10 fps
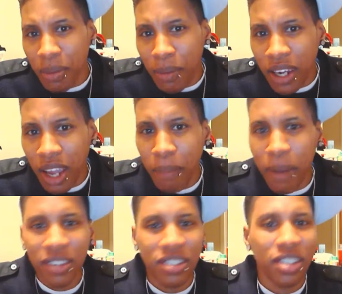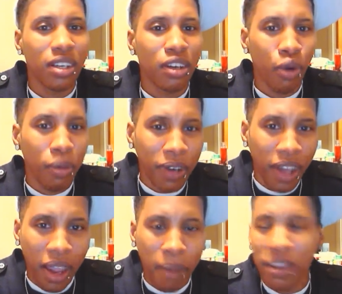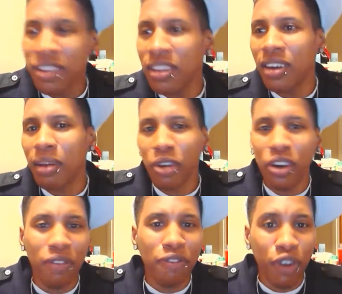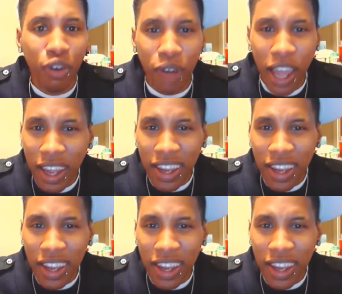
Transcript: get my name back to the normal name and then I'm going to feel